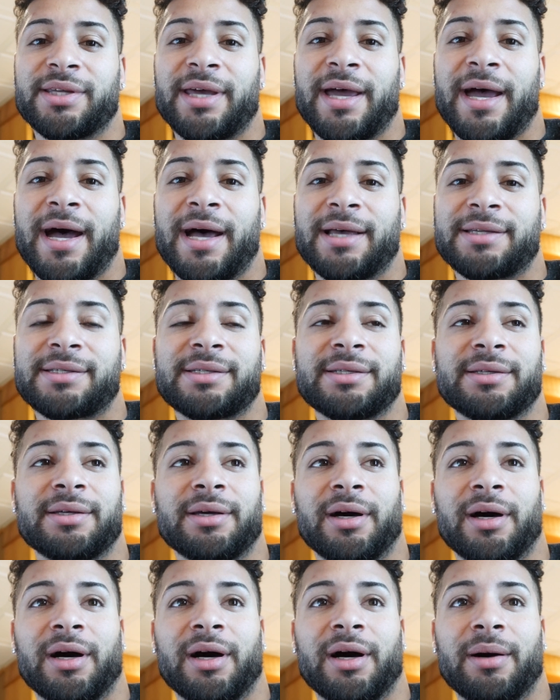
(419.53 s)
to ask,
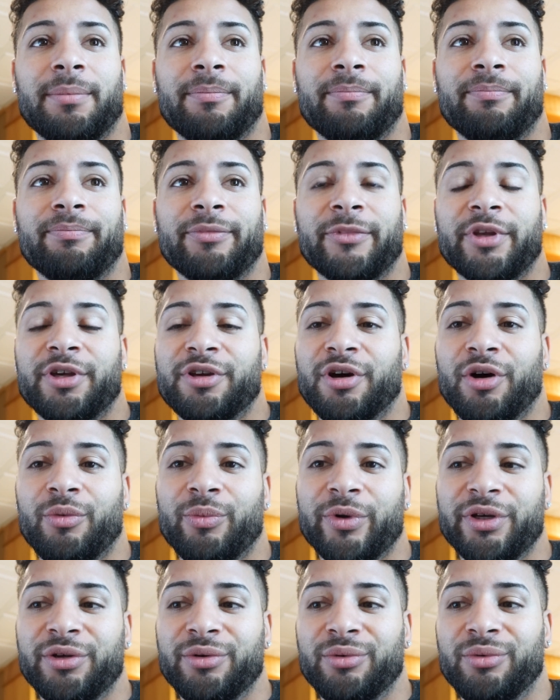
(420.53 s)
you know,
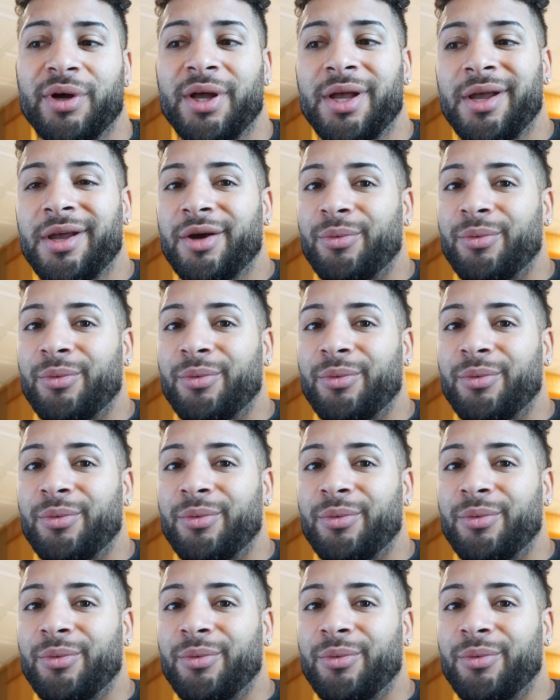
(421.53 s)
when you